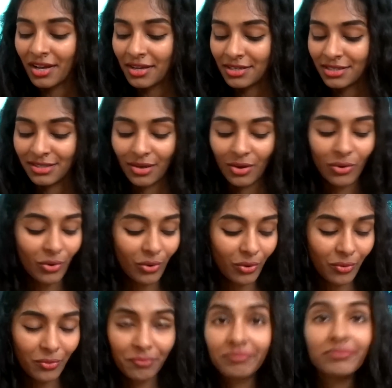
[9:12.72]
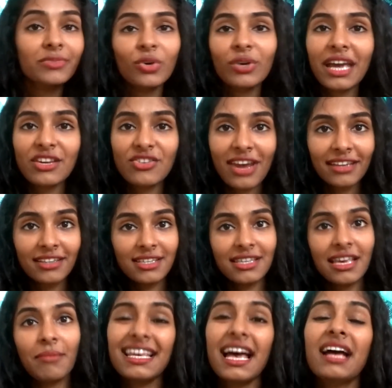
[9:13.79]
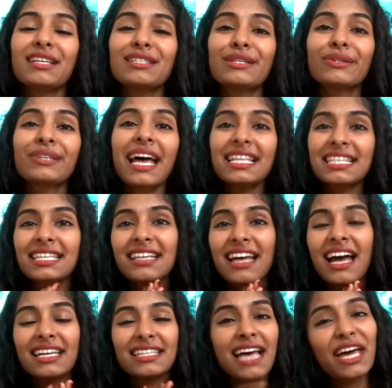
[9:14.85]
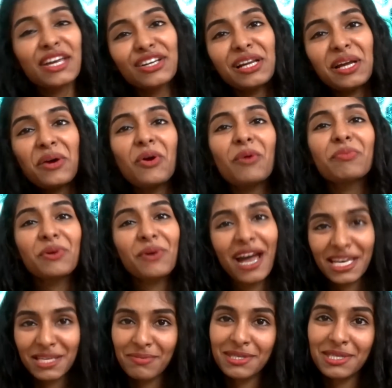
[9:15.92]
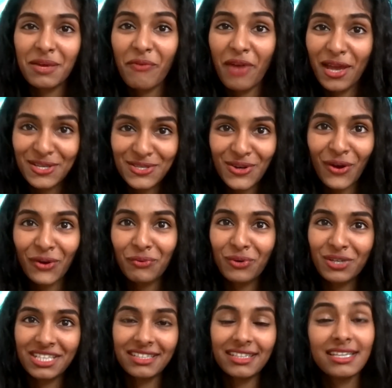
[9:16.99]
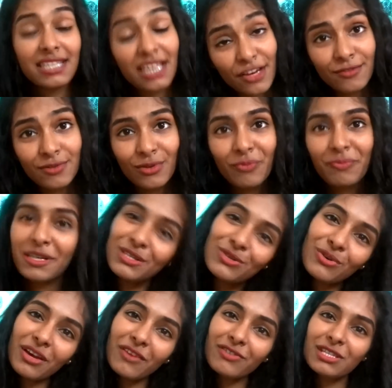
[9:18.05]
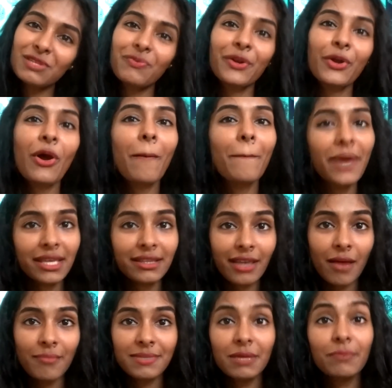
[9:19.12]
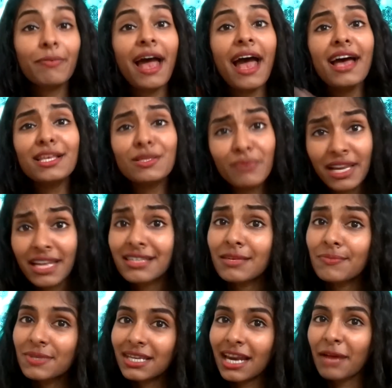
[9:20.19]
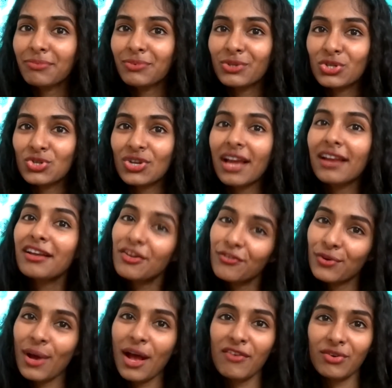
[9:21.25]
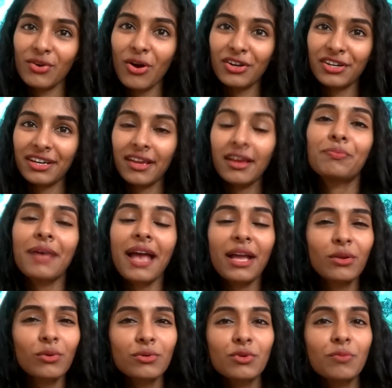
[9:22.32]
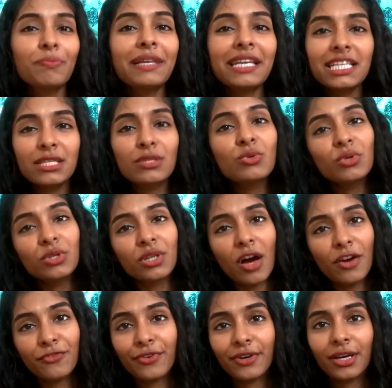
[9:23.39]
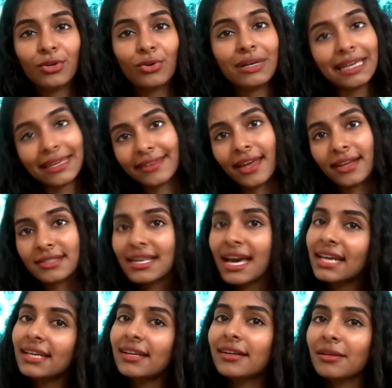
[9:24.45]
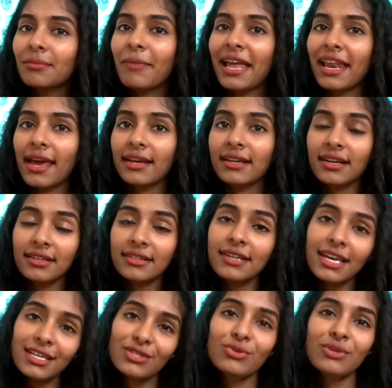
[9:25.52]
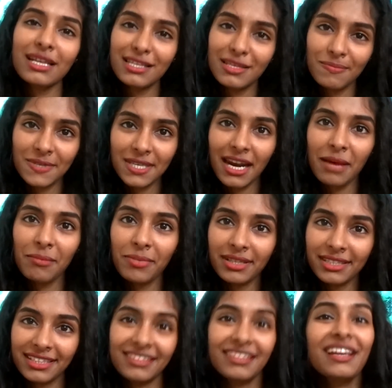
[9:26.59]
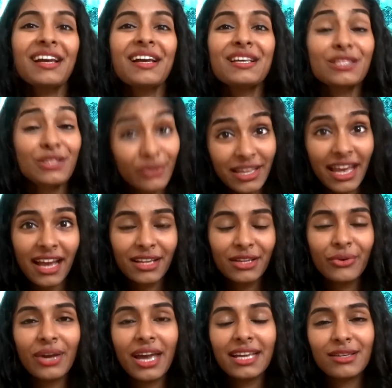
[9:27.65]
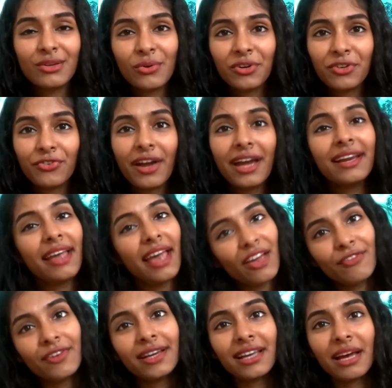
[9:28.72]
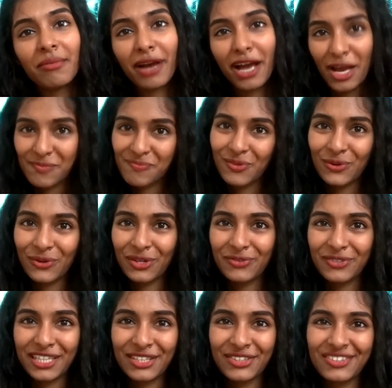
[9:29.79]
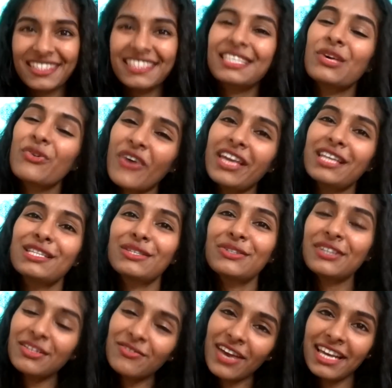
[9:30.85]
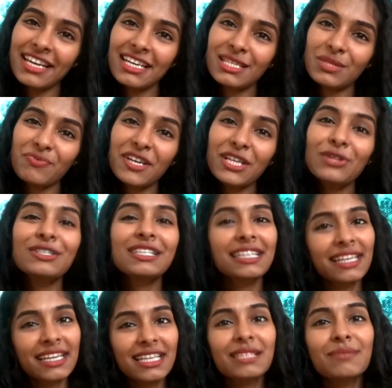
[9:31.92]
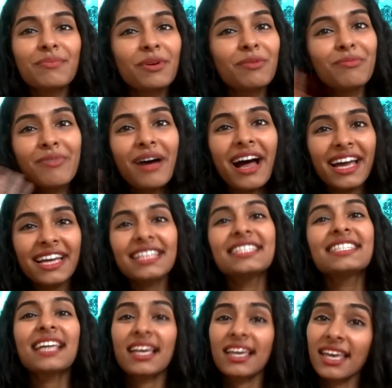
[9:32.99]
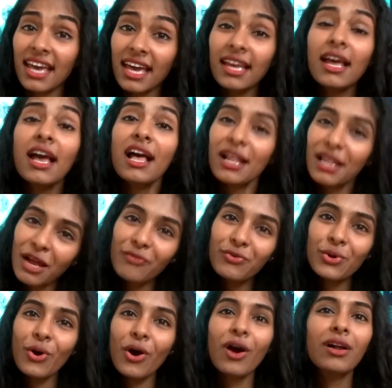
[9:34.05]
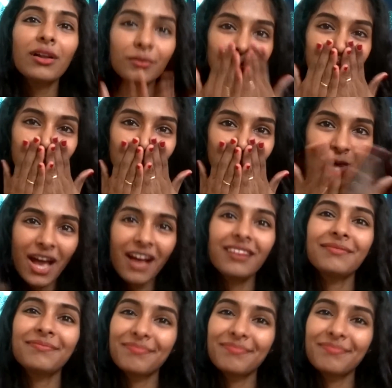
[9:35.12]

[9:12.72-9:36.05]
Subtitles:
So you can try the same. So that's it, guys. I really hope you guys must have enjoyed watching this. If so, please do give this video a big thumbs up, as well as subscribe to this channel if you haven't already. And also please do not forget to click that tiny little bell icon next to that subscribe button, so that you get notified every time I upload a video. See you very soon in the very next video. Till then, it's bye bye, take care, love you all. Mwah.